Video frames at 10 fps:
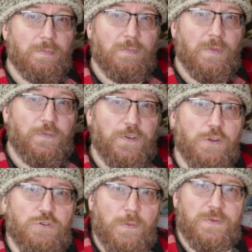a
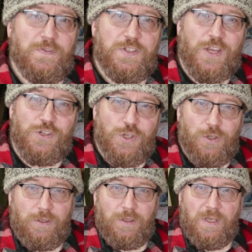few drops of essential
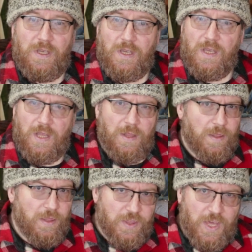oil.
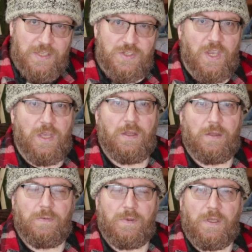That's it.
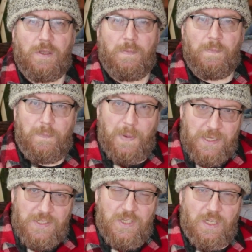
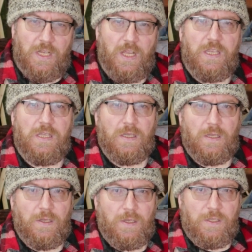Basically,
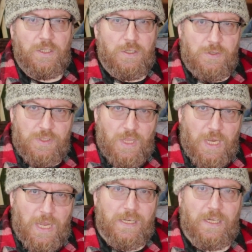you're using the
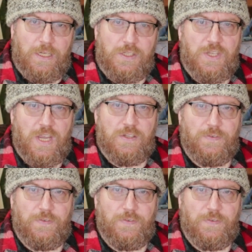lanolin as the active